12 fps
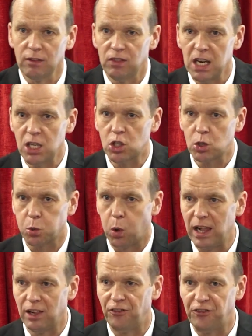of these
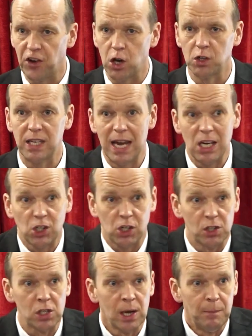12
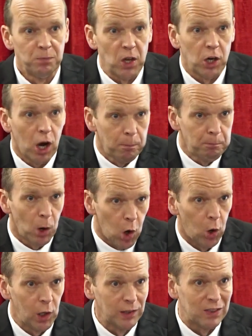foundations that
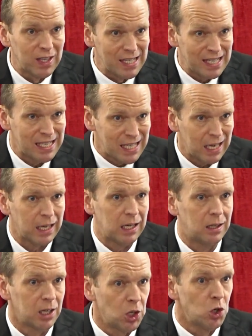uphold the
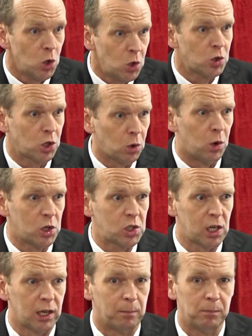city, the New
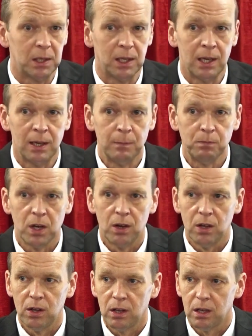Jerusalem,
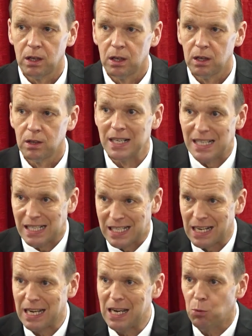the
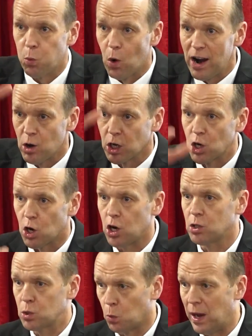city where
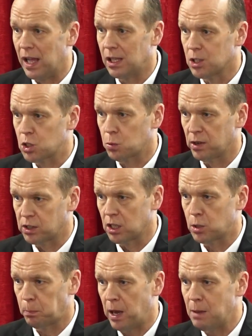God dwells with
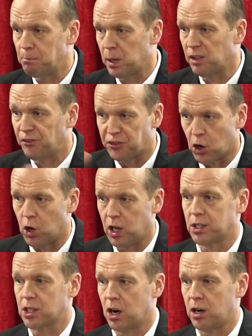his people for all
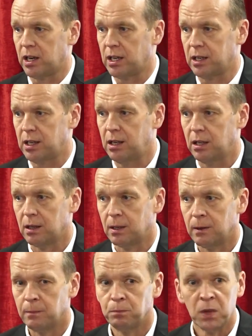eternity.
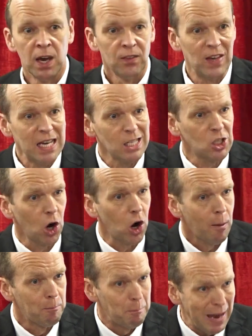These
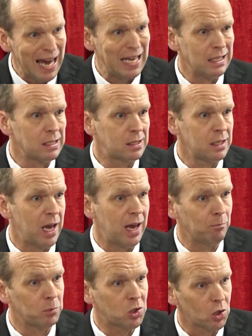are men's
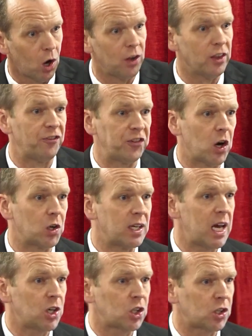names on the
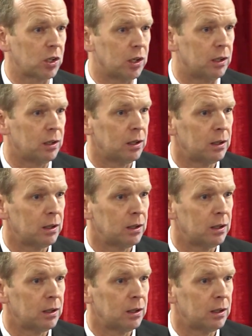foundation.